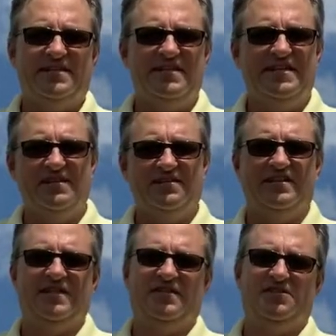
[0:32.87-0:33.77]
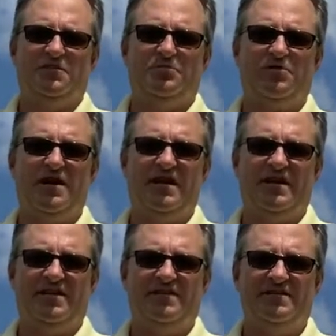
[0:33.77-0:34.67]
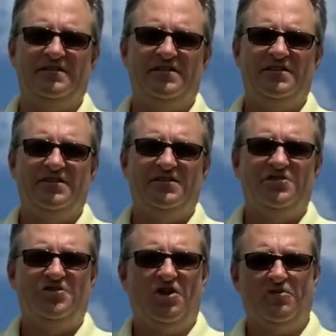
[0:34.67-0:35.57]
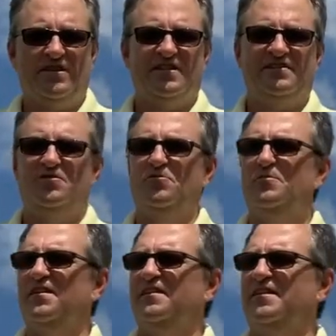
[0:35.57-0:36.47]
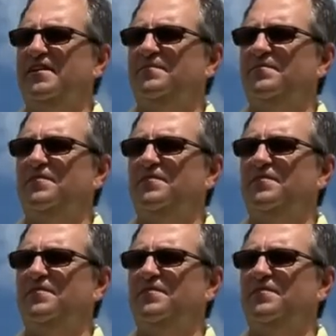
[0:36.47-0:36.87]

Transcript: kneeling to pray, showing his humility,